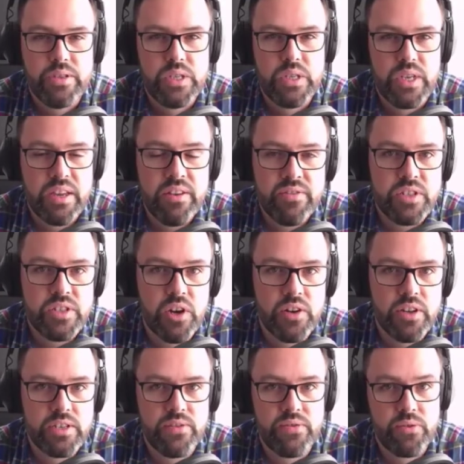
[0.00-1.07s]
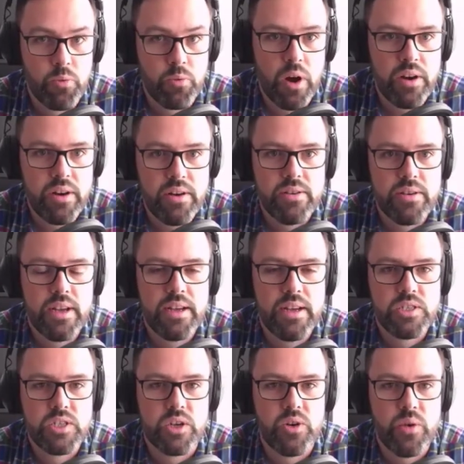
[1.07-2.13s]
inventory is for one.
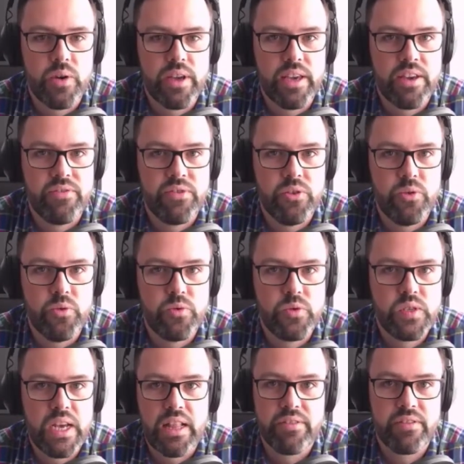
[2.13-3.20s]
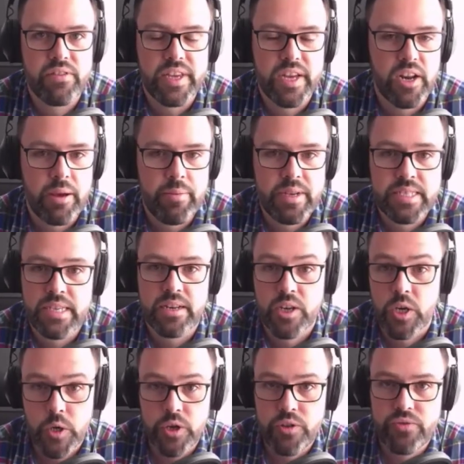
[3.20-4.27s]
So if you sell everything on Amazon,
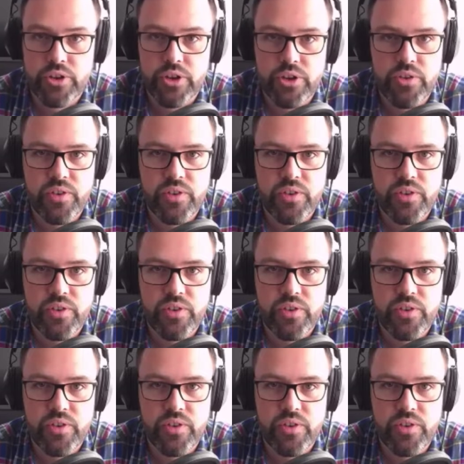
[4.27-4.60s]
good for you.